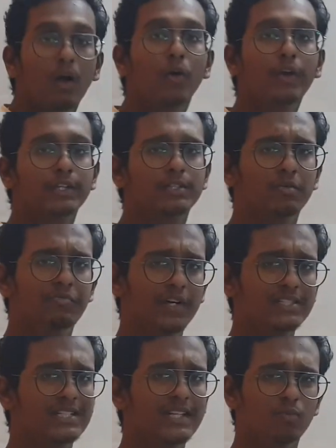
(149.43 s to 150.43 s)
Okay, so
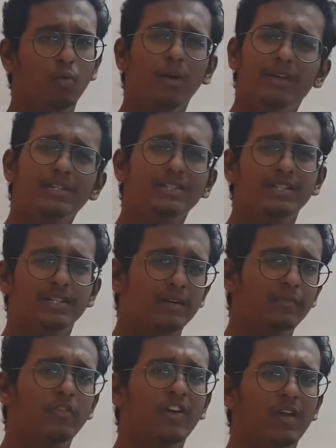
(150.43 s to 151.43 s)
firstly, what is the
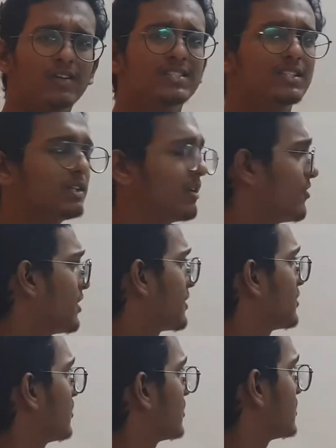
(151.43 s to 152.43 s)
drift velocity of
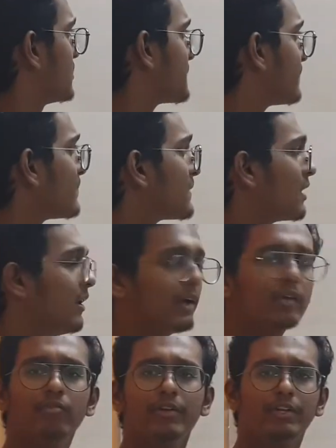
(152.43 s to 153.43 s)
electrons?
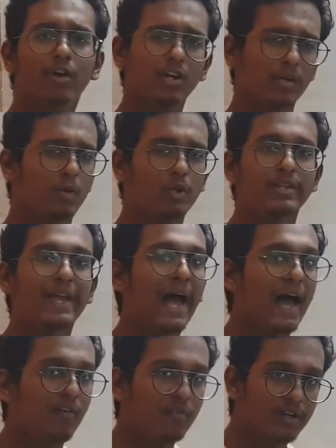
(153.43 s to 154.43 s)
If we talk about the
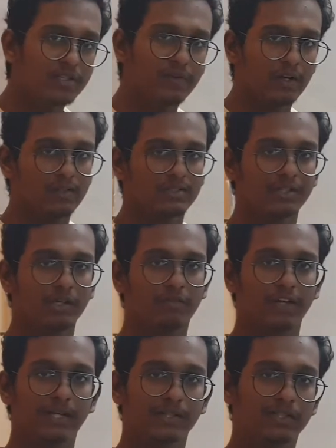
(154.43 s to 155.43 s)
average velocity
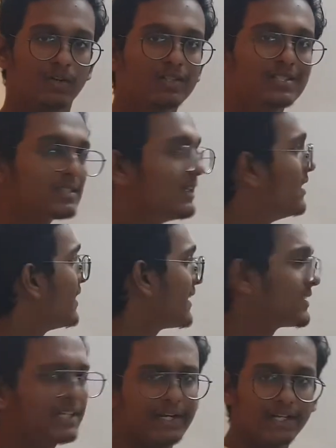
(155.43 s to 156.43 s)
of electrons
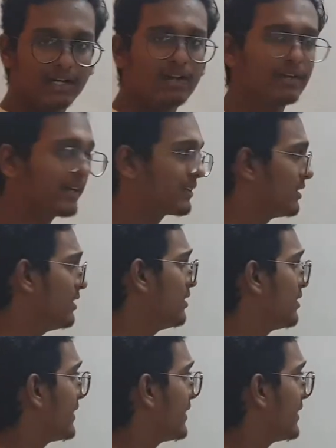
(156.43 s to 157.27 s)
inside a conductor,